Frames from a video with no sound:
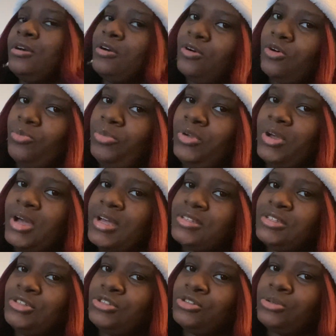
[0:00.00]
I hope you
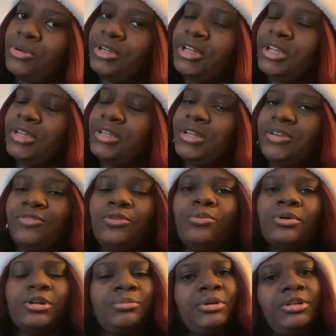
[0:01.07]
guys enjoyed it. If you
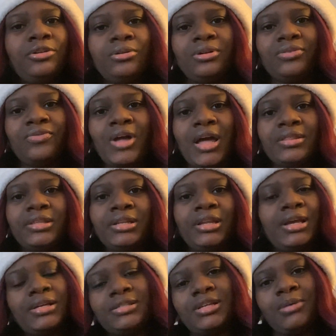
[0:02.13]
want to be notified the
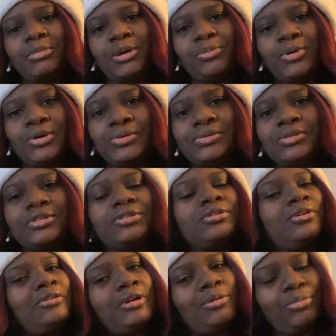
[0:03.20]
next time I post,
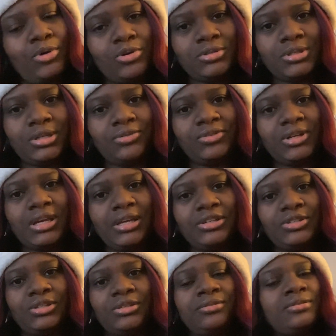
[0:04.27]
turn on post
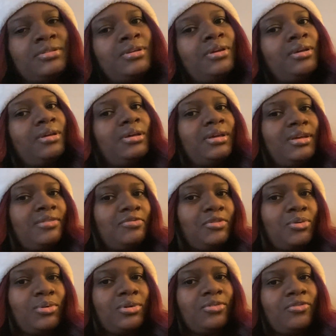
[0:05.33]
notifications. If you
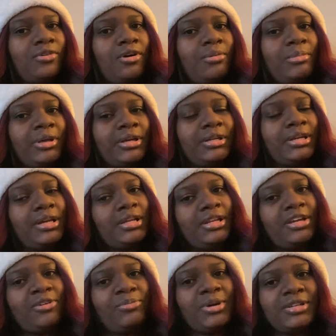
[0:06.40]
want to follow me on
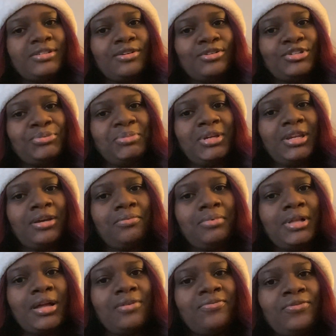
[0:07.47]
any of my social media
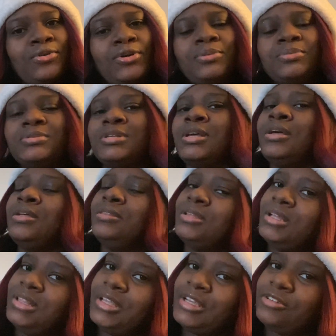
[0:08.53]
platforms,
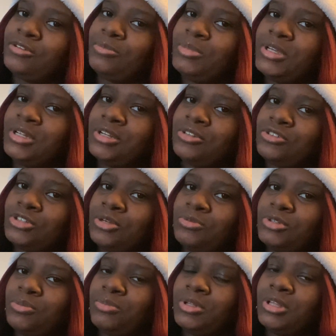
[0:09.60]
the links will be in the
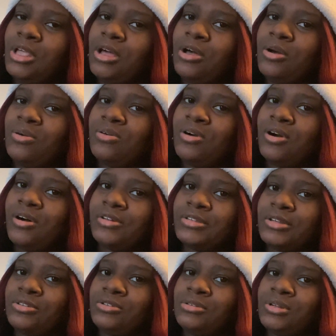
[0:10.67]
description below.
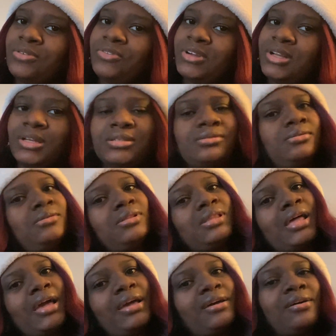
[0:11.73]
Also, do not forget to
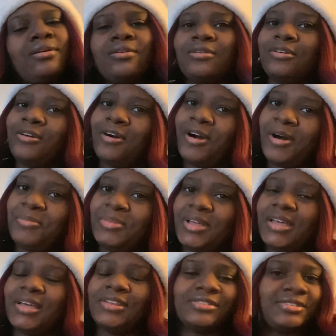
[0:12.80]
like,
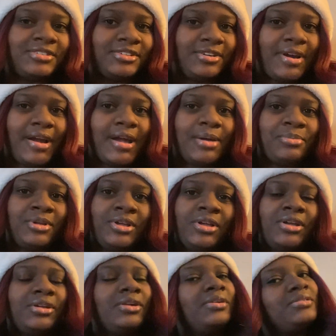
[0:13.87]
comment, and subscribe.
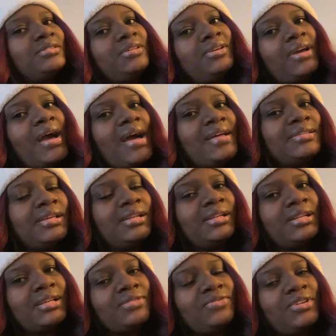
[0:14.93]
And I'll see you guys in the
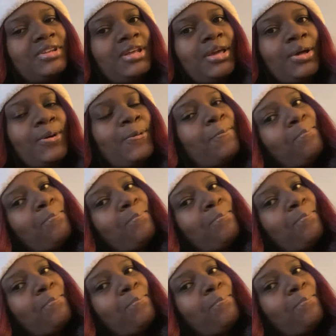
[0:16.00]
next video.